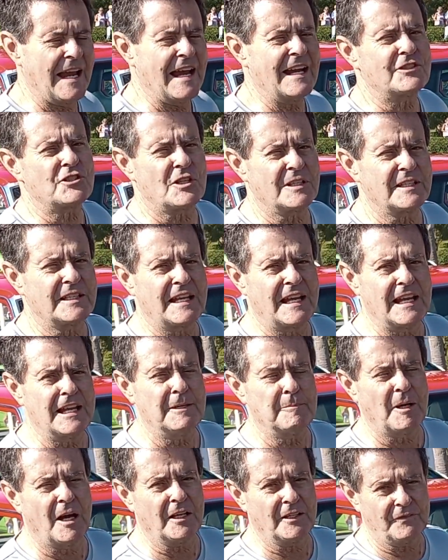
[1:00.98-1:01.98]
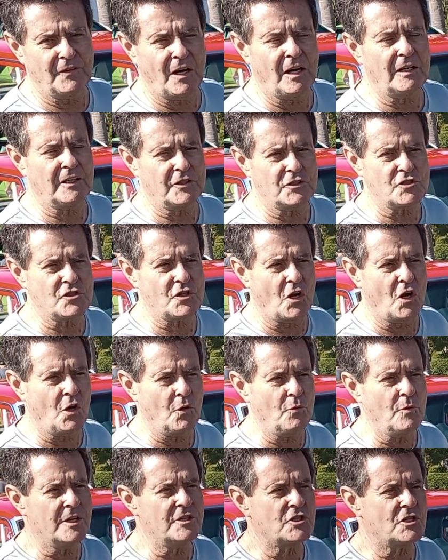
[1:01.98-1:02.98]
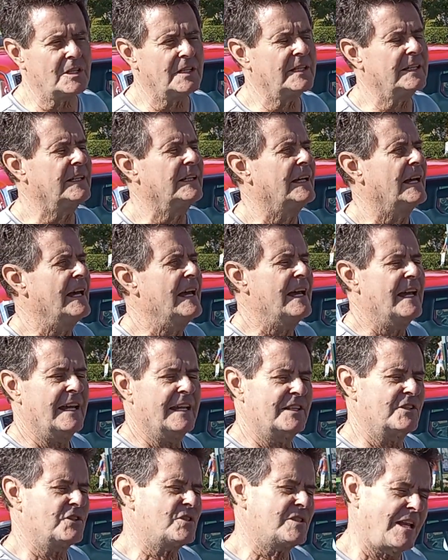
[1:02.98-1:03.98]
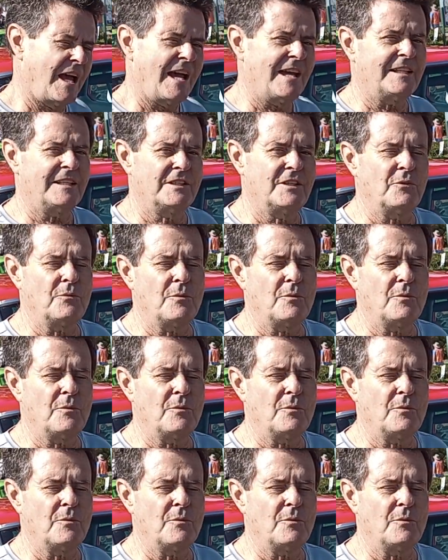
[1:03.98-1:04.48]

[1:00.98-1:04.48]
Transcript: actually came out of Arkansas originally. It is not an